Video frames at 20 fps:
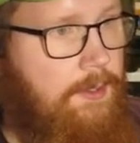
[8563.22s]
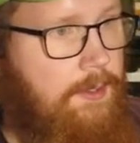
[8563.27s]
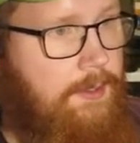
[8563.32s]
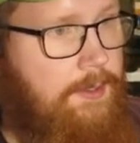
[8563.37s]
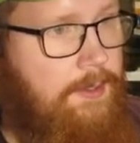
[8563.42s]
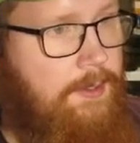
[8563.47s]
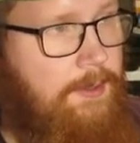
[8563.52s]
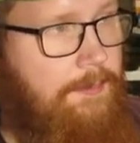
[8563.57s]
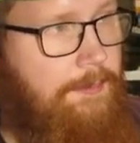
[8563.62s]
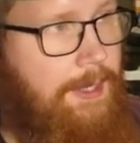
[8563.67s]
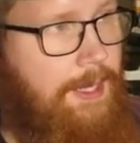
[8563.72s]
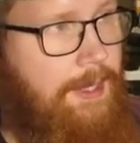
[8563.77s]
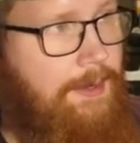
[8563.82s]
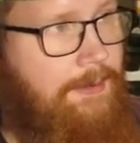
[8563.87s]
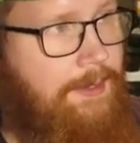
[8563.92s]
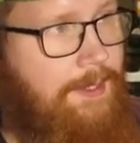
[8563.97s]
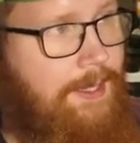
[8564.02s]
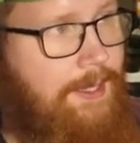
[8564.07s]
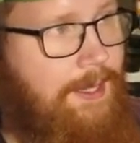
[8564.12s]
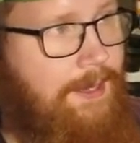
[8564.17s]
you're
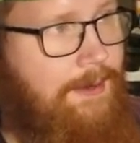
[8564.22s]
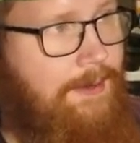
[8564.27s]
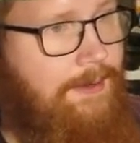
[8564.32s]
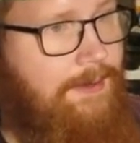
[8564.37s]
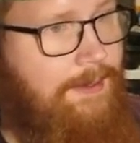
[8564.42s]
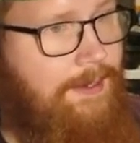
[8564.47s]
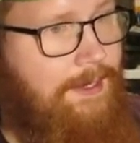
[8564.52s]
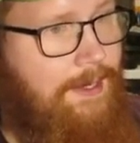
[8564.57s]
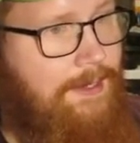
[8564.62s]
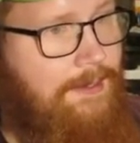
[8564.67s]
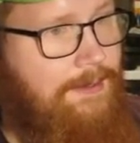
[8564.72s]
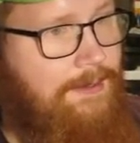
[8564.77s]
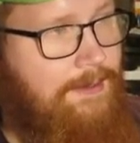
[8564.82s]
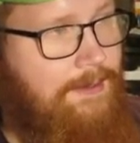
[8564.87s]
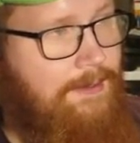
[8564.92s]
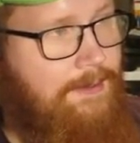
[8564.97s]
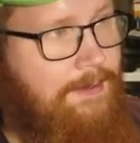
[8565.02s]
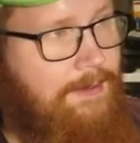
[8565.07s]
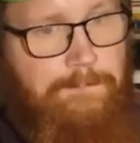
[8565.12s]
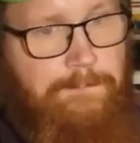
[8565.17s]
battery deaded. Gotcha.
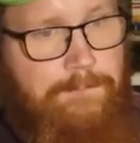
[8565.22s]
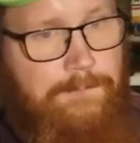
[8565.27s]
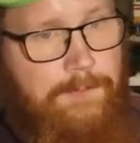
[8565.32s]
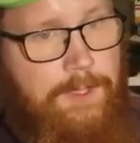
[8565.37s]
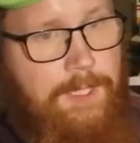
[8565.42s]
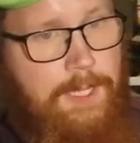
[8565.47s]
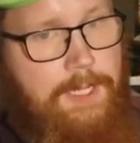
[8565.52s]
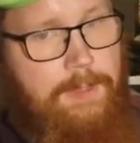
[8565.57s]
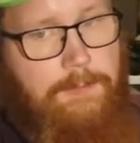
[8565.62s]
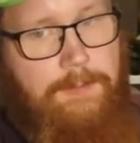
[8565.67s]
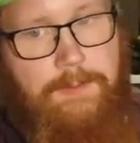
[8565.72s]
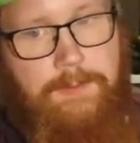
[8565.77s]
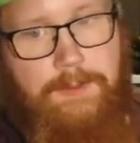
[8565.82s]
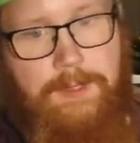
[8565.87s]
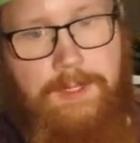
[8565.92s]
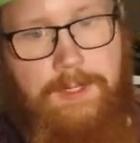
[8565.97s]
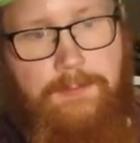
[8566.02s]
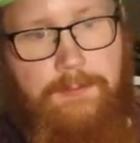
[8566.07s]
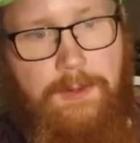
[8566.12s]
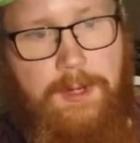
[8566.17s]
Hey,
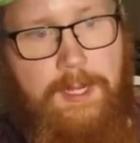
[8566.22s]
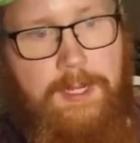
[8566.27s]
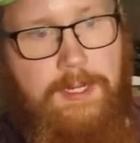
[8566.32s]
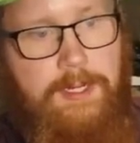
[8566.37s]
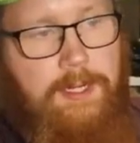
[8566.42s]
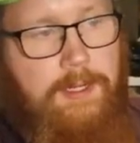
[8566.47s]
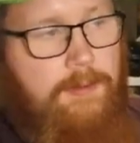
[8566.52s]
thanks for hanging